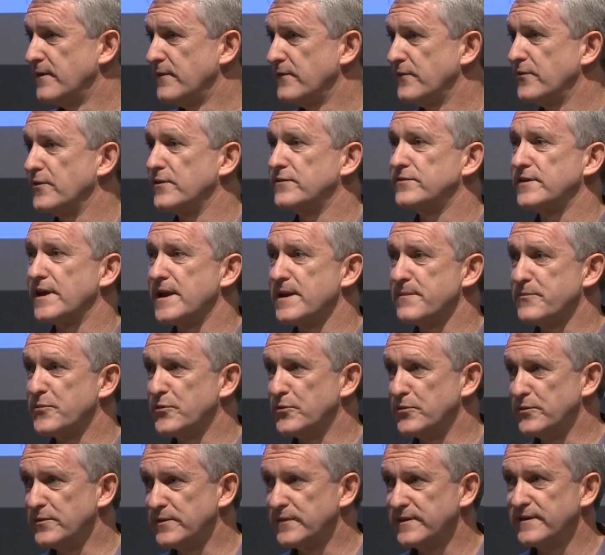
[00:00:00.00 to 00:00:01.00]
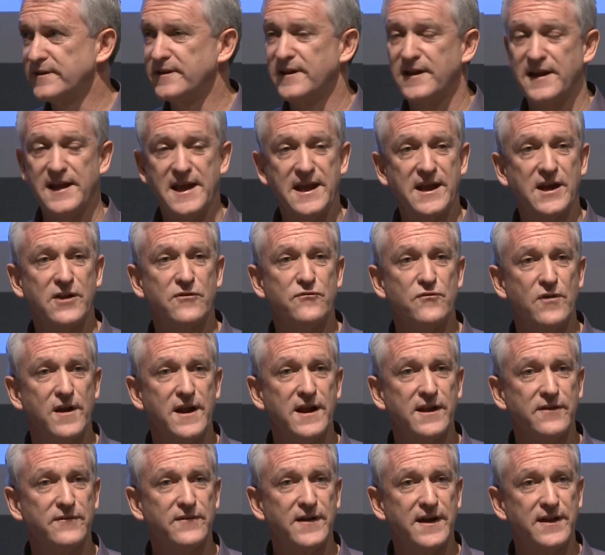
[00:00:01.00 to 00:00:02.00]
For example, it could
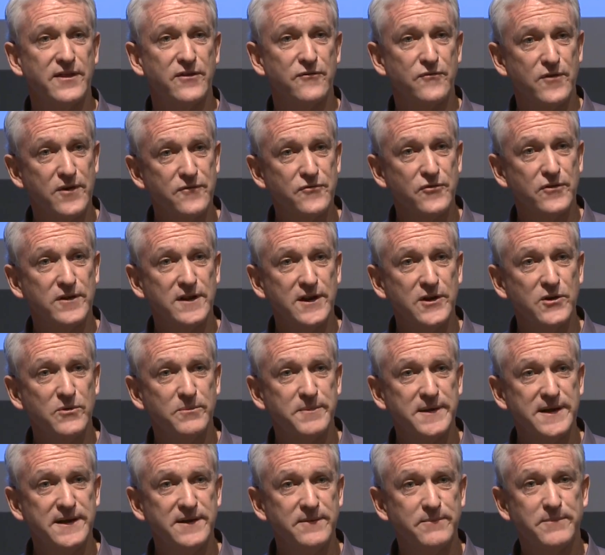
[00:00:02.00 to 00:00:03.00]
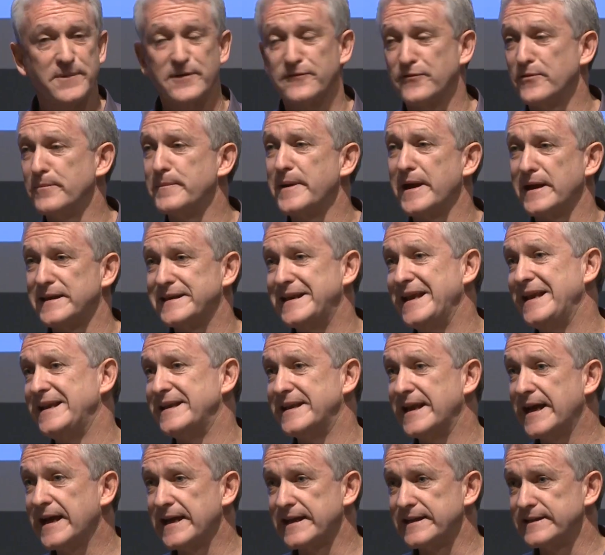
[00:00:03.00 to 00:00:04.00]
elevate the river a little bit, but for about 10
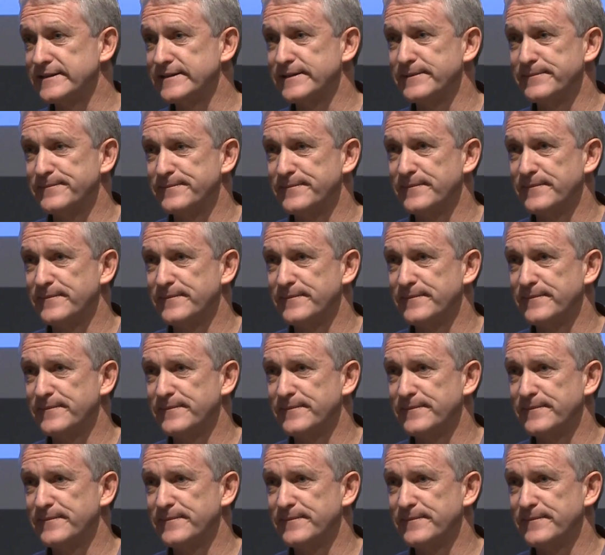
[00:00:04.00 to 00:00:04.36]
days,